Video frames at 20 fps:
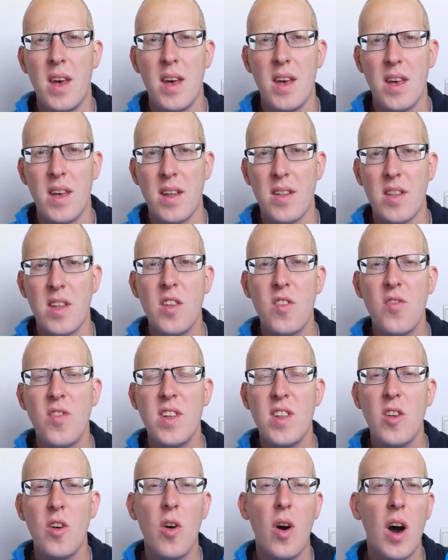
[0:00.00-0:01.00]
In this
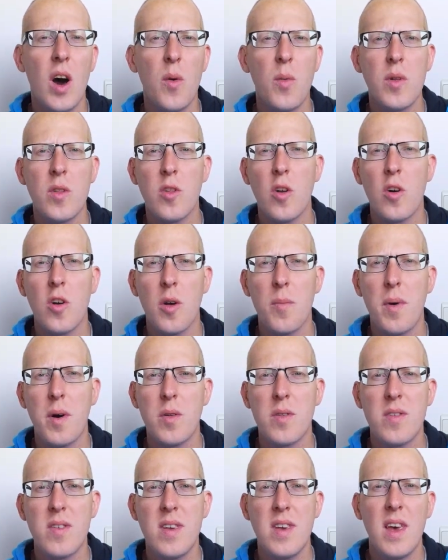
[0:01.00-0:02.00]
video, I will talk
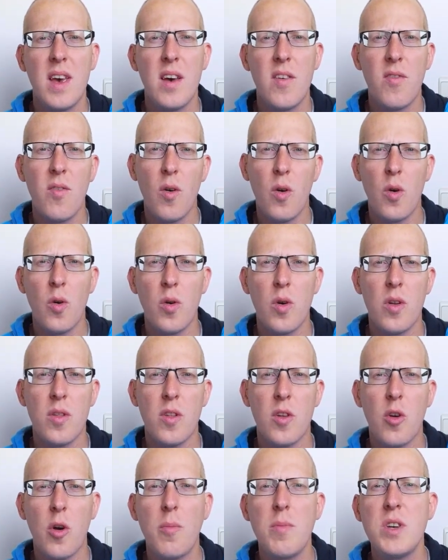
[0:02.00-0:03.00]
about CFO,
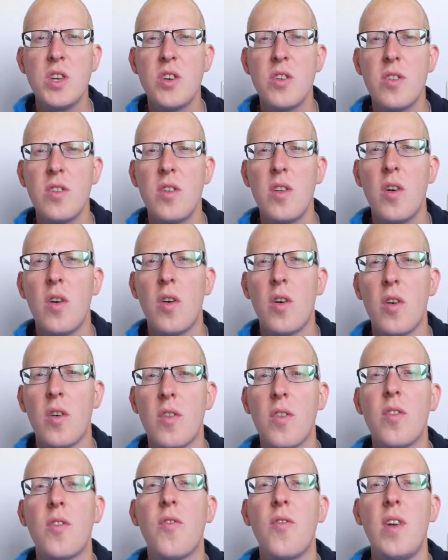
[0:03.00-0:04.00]
the Commission
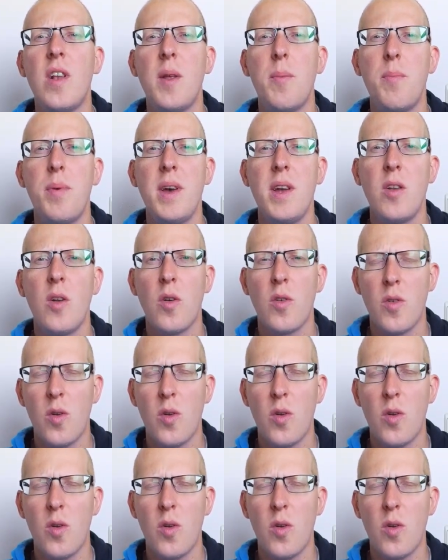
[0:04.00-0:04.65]
on Filipinos